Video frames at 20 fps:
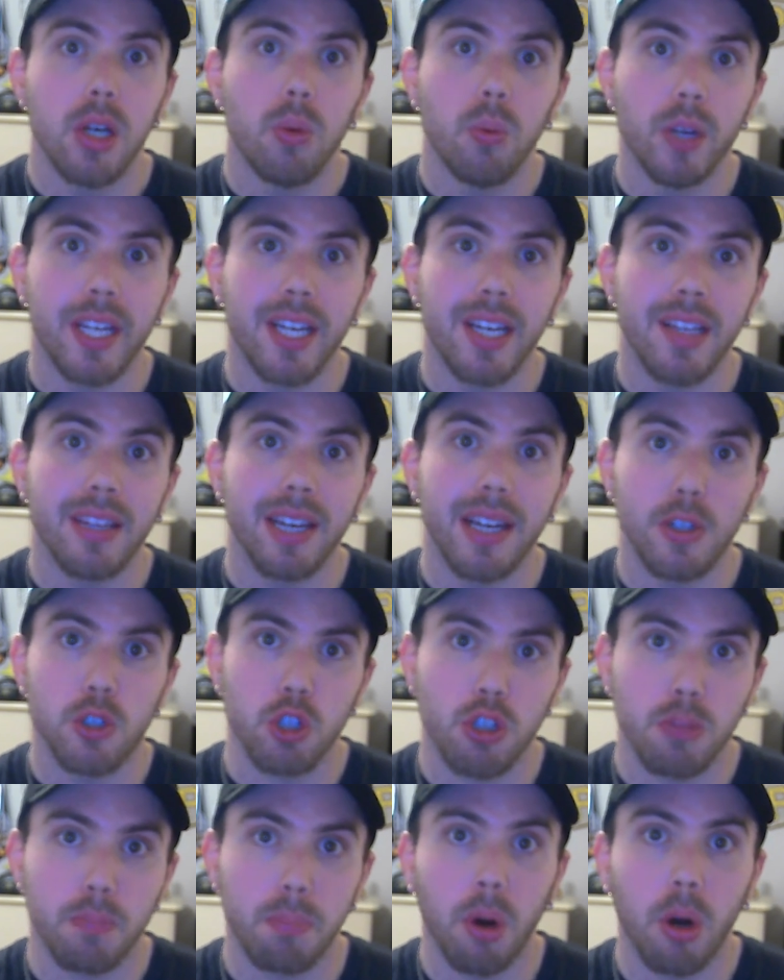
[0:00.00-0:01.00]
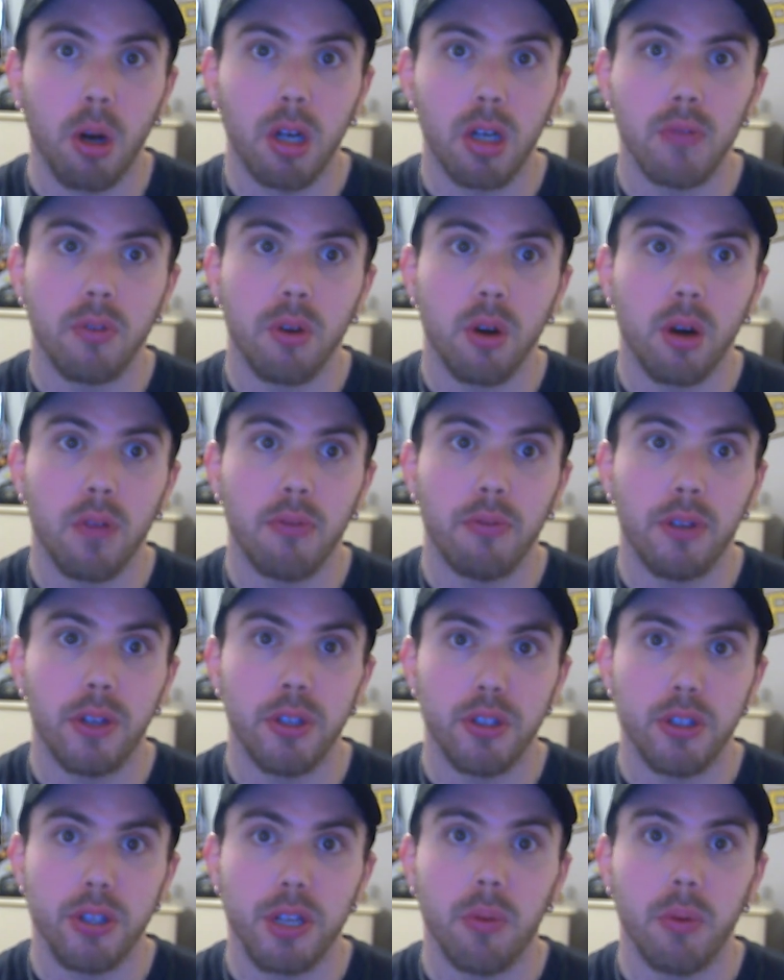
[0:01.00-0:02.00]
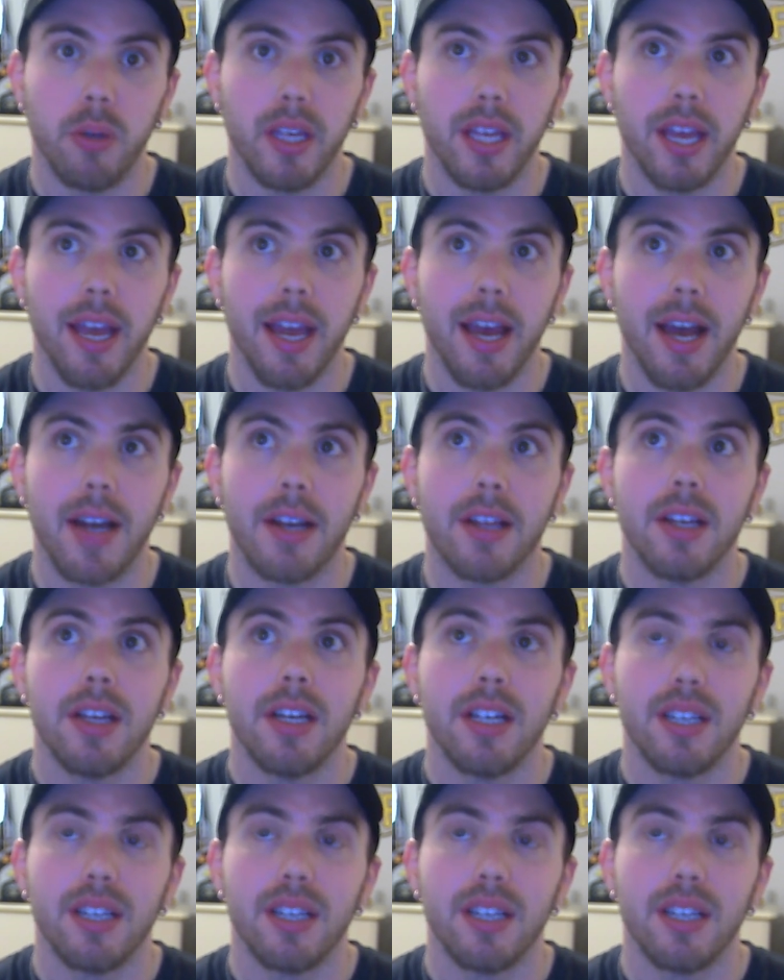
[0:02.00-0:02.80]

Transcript: we get that spark of offense that we had,